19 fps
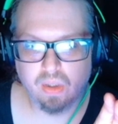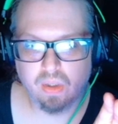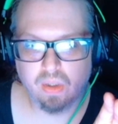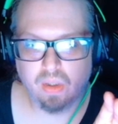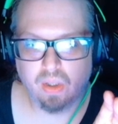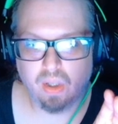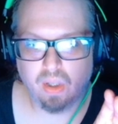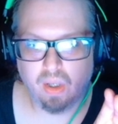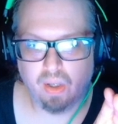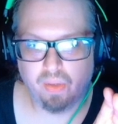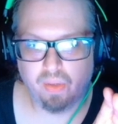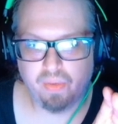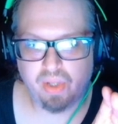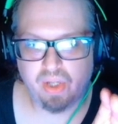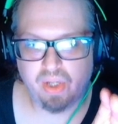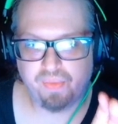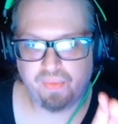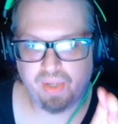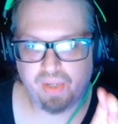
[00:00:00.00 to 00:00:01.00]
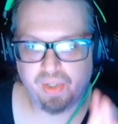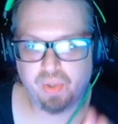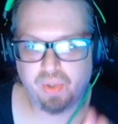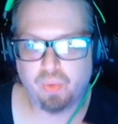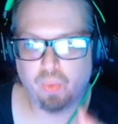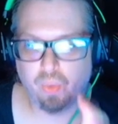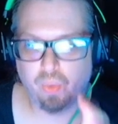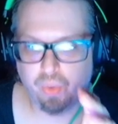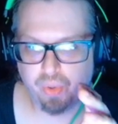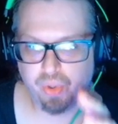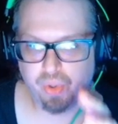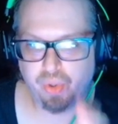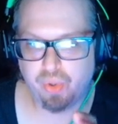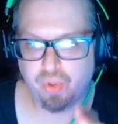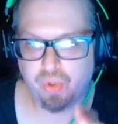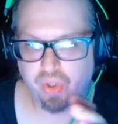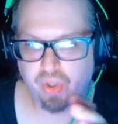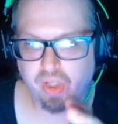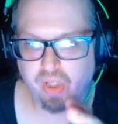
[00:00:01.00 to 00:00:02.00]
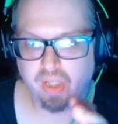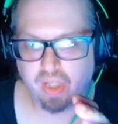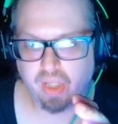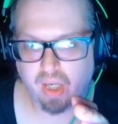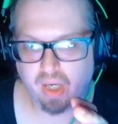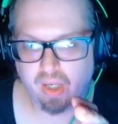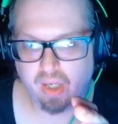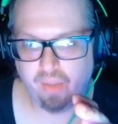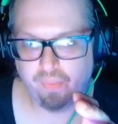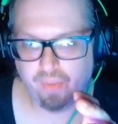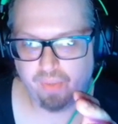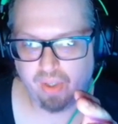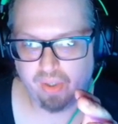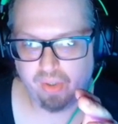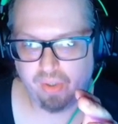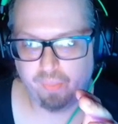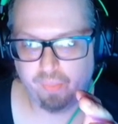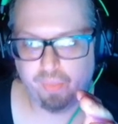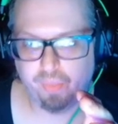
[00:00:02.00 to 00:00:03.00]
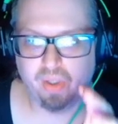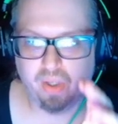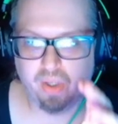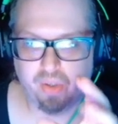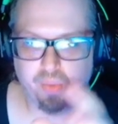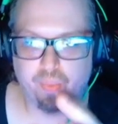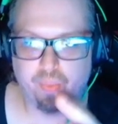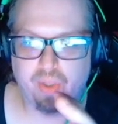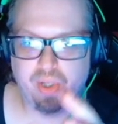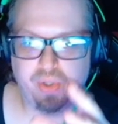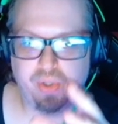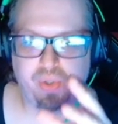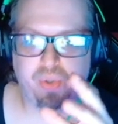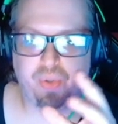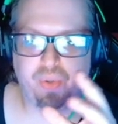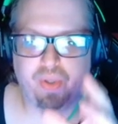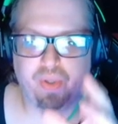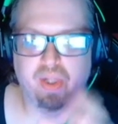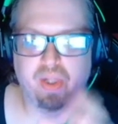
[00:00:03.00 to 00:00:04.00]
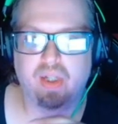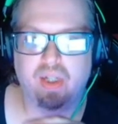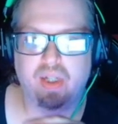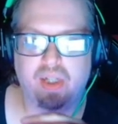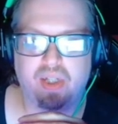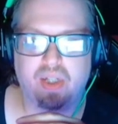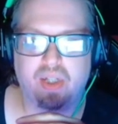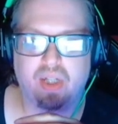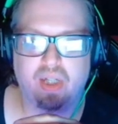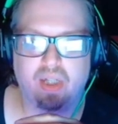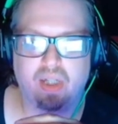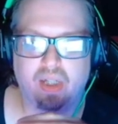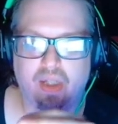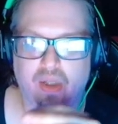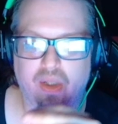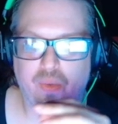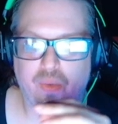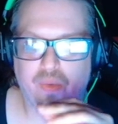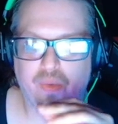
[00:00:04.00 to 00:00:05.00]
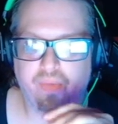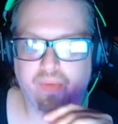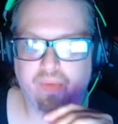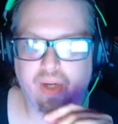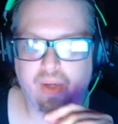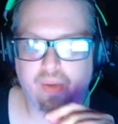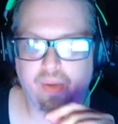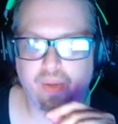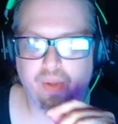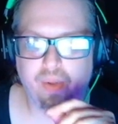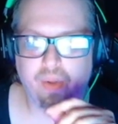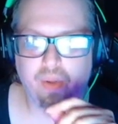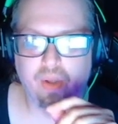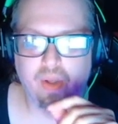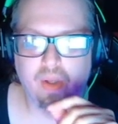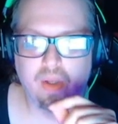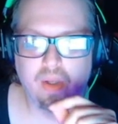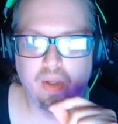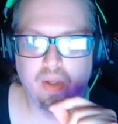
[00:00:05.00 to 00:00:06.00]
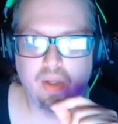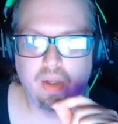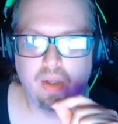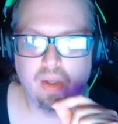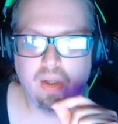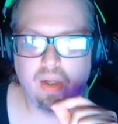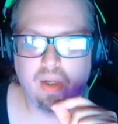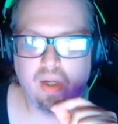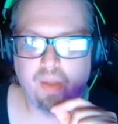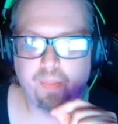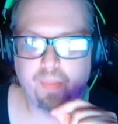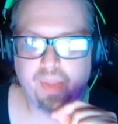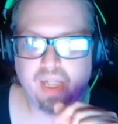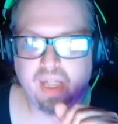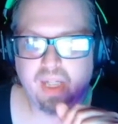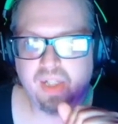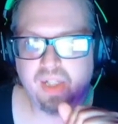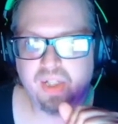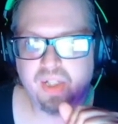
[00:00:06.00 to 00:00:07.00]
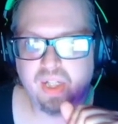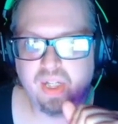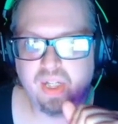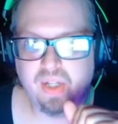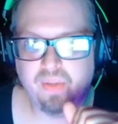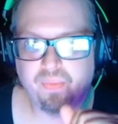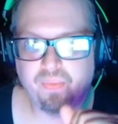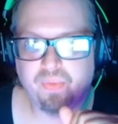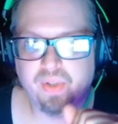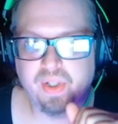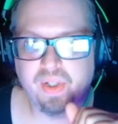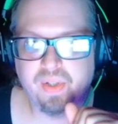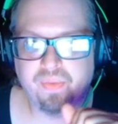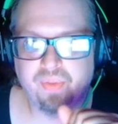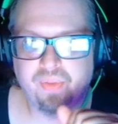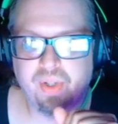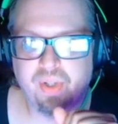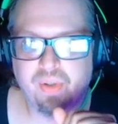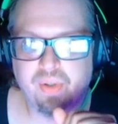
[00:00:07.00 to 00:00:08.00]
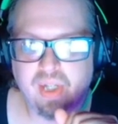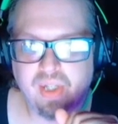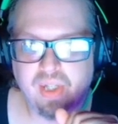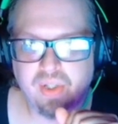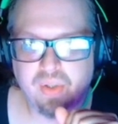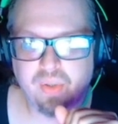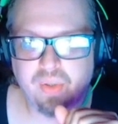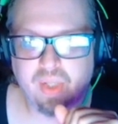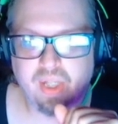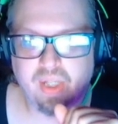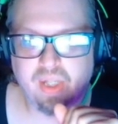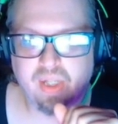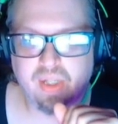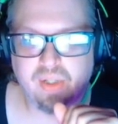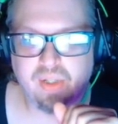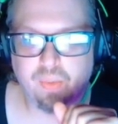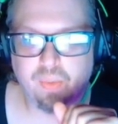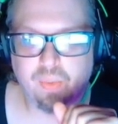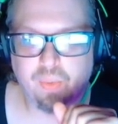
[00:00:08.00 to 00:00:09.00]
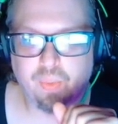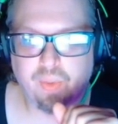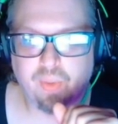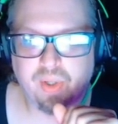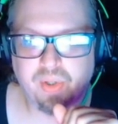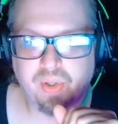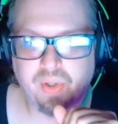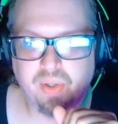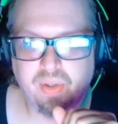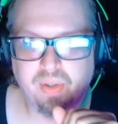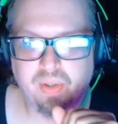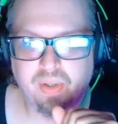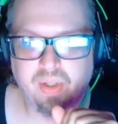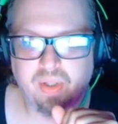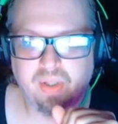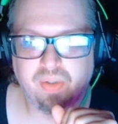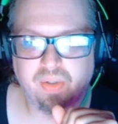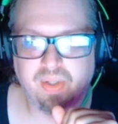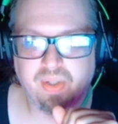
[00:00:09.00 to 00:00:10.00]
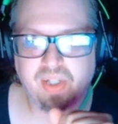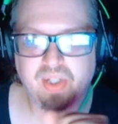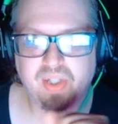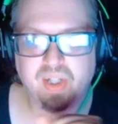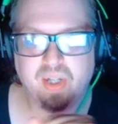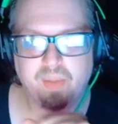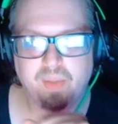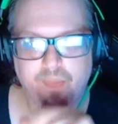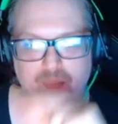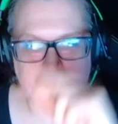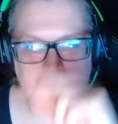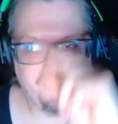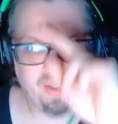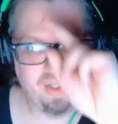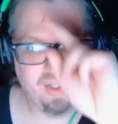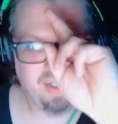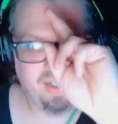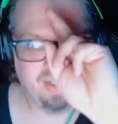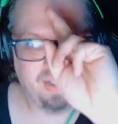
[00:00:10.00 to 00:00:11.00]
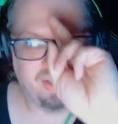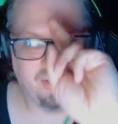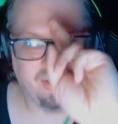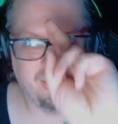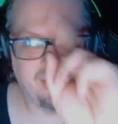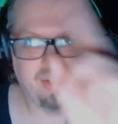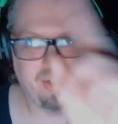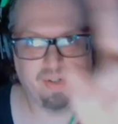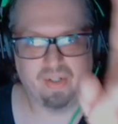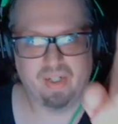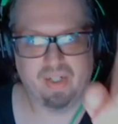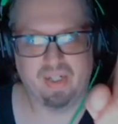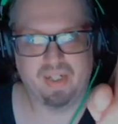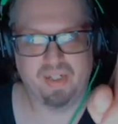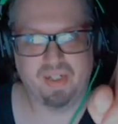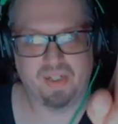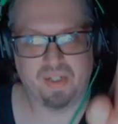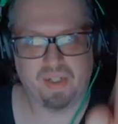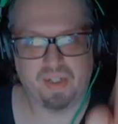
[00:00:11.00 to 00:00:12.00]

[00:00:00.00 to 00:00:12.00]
the advanced course, you should get the higher value, but otherwise you do get a slightly lower value. But that is it for this video, guys, so thank you guys so much for watching. Until next time, later, guys.